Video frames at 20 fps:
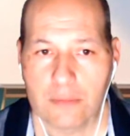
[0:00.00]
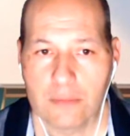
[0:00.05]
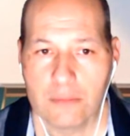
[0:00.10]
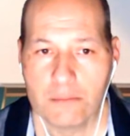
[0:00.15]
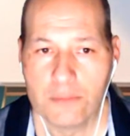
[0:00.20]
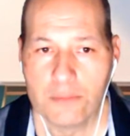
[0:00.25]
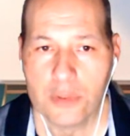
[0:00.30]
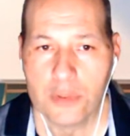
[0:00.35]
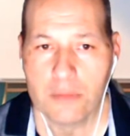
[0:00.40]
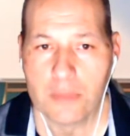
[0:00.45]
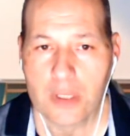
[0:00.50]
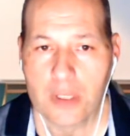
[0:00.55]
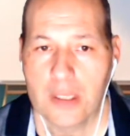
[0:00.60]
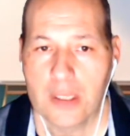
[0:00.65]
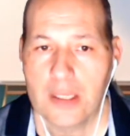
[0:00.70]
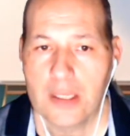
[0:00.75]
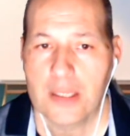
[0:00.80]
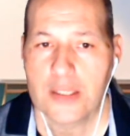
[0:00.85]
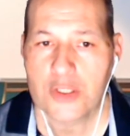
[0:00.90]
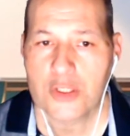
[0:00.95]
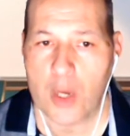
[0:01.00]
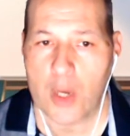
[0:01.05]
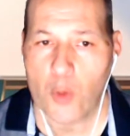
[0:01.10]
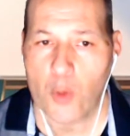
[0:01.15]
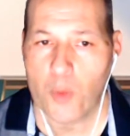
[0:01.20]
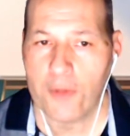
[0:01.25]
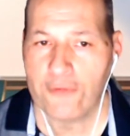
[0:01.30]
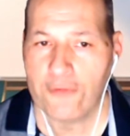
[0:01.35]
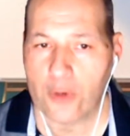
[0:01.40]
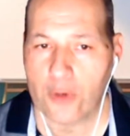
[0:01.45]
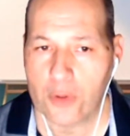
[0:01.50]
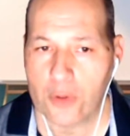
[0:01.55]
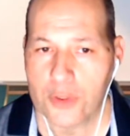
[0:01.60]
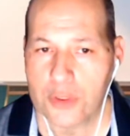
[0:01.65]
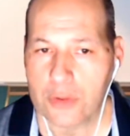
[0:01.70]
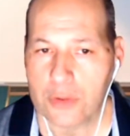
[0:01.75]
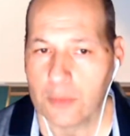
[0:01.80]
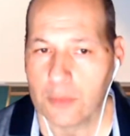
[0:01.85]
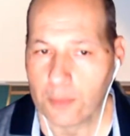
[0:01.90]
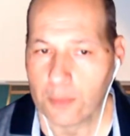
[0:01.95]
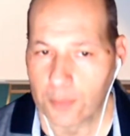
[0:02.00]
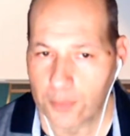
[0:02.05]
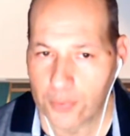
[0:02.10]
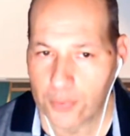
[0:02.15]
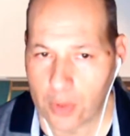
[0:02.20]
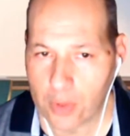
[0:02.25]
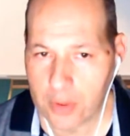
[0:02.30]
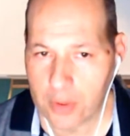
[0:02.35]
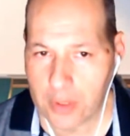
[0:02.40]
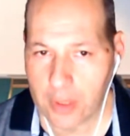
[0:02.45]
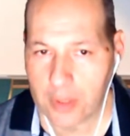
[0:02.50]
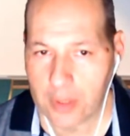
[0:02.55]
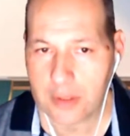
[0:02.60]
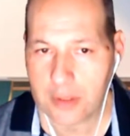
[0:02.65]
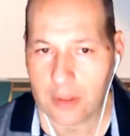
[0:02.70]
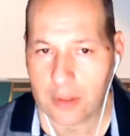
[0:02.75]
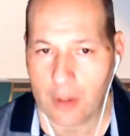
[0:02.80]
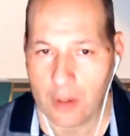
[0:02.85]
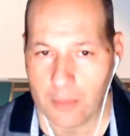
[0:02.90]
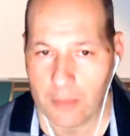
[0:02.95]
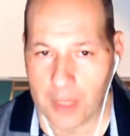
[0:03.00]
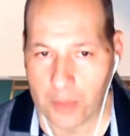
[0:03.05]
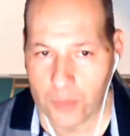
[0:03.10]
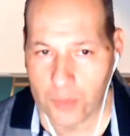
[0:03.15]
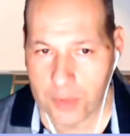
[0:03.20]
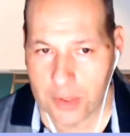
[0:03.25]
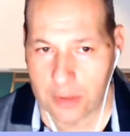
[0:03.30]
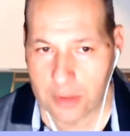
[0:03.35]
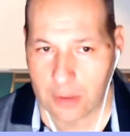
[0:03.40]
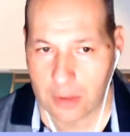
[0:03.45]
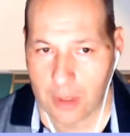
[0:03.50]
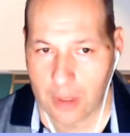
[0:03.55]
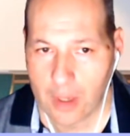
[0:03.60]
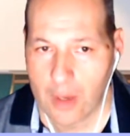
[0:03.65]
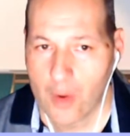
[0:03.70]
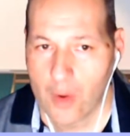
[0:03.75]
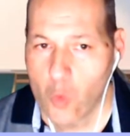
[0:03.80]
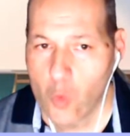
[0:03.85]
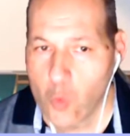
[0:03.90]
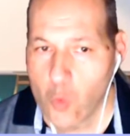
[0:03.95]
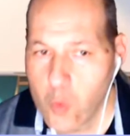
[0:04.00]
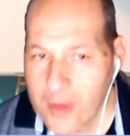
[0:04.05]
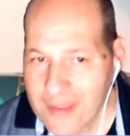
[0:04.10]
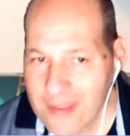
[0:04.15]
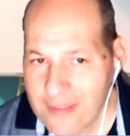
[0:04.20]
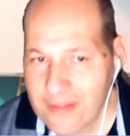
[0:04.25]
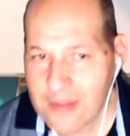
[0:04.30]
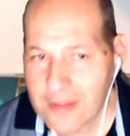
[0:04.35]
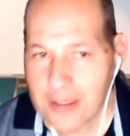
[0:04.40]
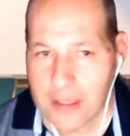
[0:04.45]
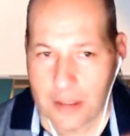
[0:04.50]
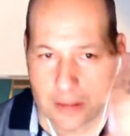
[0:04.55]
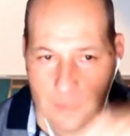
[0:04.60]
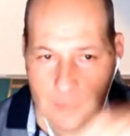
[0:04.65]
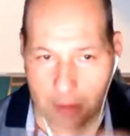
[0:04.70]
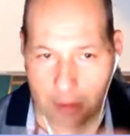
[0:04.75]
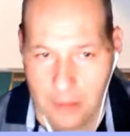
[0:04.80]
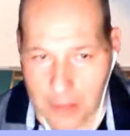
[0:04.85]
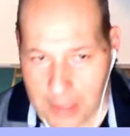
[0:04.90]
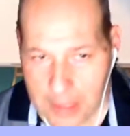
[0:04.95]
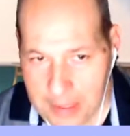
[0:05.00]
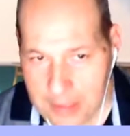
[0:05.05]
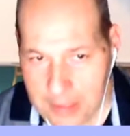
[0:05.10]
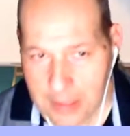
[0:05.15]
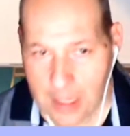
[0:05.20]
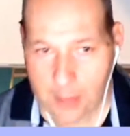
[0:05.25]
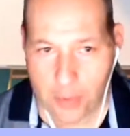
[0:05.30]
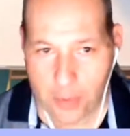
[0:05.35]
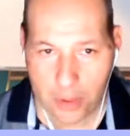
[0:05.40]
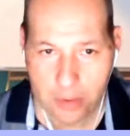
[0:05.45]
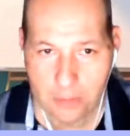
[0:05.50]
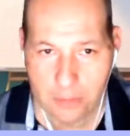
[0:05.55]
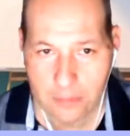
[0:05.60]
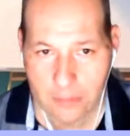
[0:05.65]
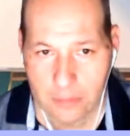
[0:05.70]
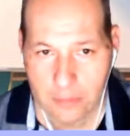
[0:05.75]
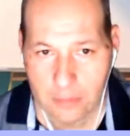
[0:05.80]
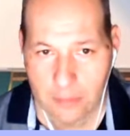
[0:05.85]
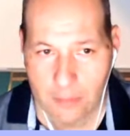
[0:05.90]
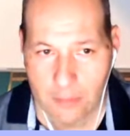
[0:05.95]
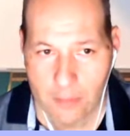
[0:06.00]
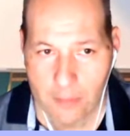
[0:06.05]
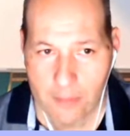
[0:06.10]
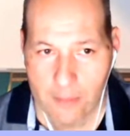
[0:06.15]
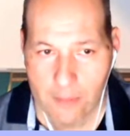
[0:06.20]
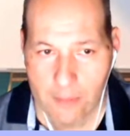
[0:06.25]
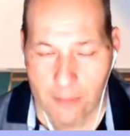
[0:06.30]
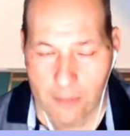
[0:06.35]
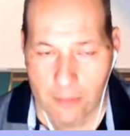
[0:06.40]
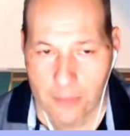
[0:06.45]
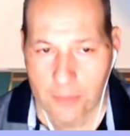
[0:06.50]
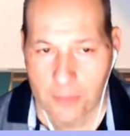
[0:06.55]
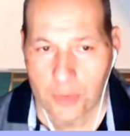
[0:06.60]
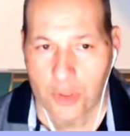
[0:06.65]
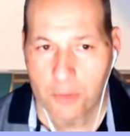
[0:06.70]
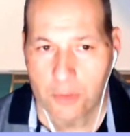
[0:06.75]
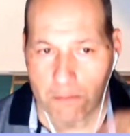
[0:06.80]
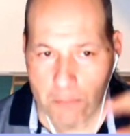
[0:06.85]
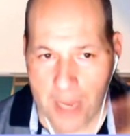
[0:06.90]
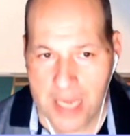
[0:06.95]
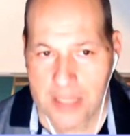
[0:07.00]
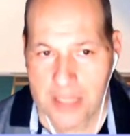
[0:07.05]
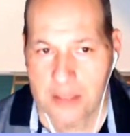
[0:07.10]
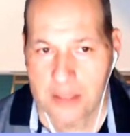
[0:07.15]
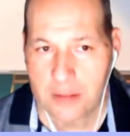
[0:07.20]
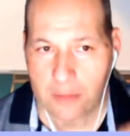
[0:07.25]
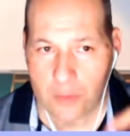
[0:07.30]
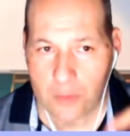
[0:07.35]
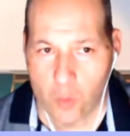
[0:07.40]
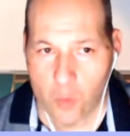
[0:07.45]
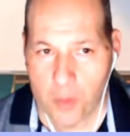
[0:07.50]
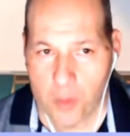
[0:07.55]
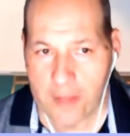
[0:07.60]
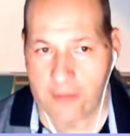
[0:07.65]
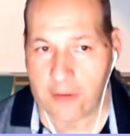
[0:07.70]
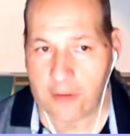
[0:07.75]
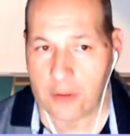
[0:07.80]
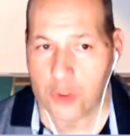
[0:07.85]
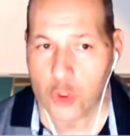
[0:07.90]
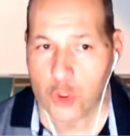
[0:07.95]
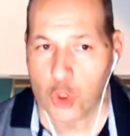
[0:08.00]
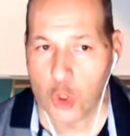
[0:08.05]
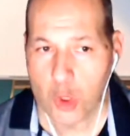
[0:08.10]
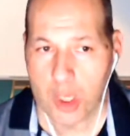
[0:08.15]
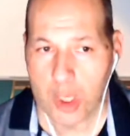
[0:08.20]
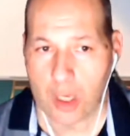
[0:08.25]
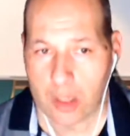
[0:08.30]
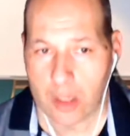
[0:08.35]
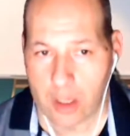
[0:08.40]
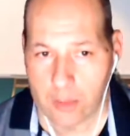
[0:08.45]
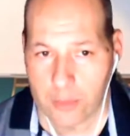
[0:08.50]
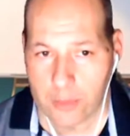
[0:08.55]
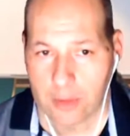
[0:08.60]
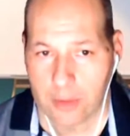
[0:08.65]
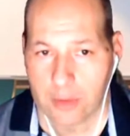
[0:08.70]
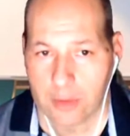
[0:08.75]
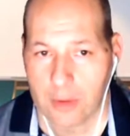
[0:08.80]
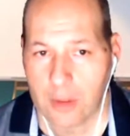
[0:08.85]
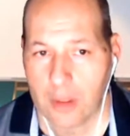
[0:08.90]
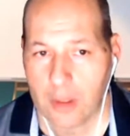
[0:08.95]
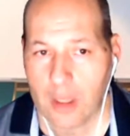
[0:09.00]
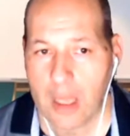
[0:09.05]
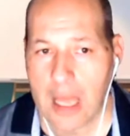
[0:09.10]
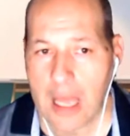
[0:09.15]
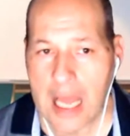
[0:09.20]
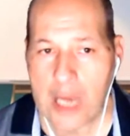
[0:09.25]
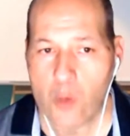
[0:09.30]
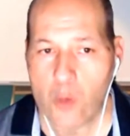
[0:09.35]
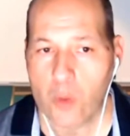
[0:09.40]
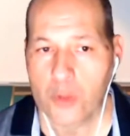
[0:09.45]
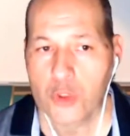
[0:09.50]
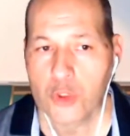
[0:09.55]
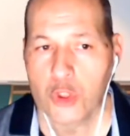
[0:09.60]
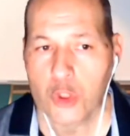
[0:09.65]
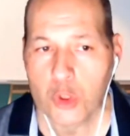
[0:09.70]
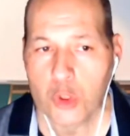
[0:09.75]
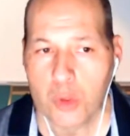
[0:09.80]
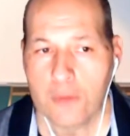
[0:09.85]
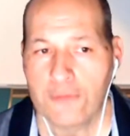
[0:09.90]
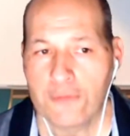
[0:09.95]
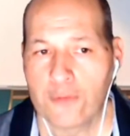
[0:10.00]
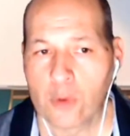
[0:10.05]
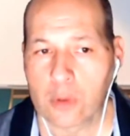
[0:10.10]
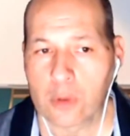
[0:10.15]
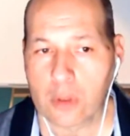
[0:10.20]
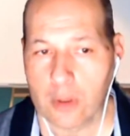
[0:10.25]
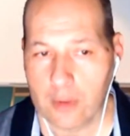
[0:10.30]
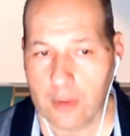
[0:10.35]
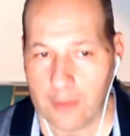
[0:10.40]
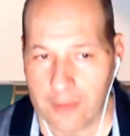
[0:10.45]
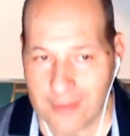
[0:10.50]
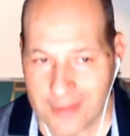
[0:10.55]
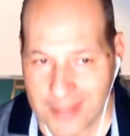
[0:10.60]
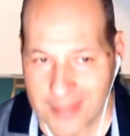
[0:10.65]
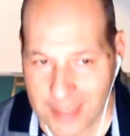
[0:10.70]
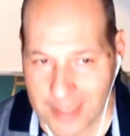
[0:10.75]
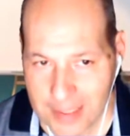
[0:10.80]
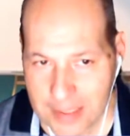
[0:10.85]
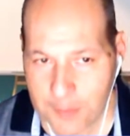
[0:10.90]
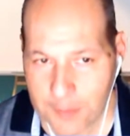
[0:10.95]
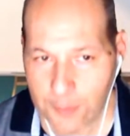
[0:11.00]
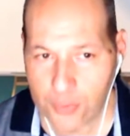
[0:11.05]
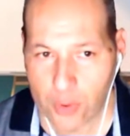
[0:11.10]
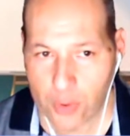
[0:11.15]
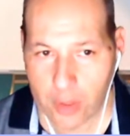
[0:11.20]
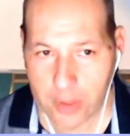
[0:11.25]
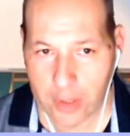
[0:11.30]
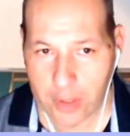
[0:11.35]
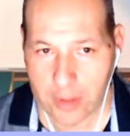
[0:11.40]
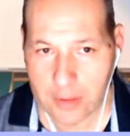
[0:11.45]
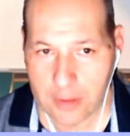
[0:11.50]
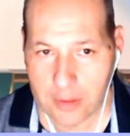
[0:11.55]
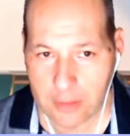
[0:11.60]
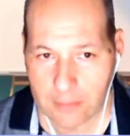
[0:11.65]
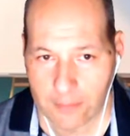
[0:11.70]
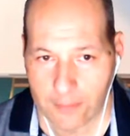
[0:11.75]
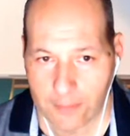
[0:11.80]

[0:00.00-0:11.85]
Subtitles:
Boom. So I refer to product amounts within this table made with two columns. I want to look for this product.